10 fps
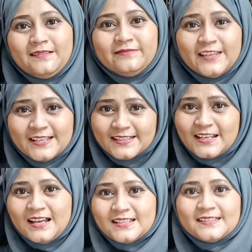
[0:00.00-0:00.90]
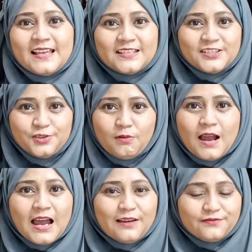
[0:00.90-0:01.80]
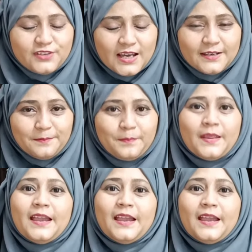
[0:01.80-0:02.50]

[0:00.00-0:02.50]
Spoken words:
This task that you have done,